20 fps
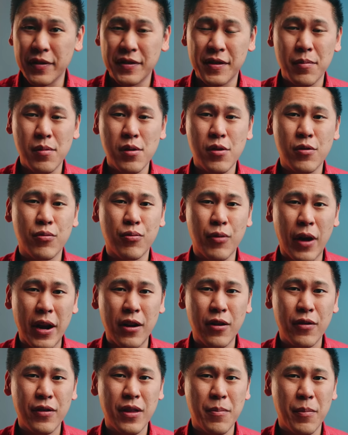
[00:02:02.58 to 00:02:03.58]
of something
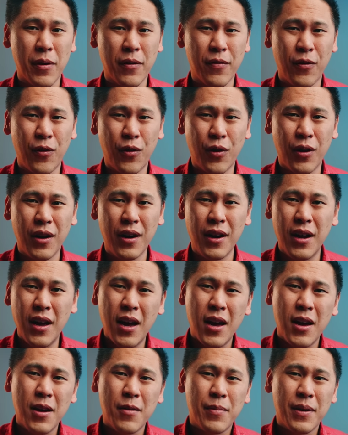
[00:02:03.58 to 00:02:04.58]
greater than before
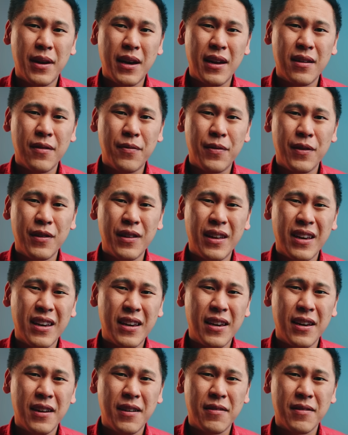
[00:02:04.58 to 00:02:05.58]
began to feel
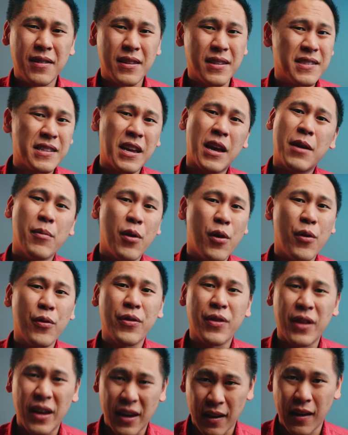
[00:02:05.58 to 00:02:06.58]
like the same old
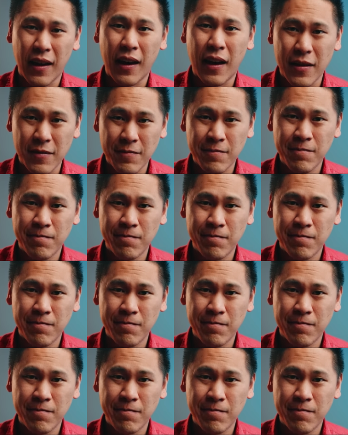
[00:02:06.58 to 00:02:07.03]
thing again.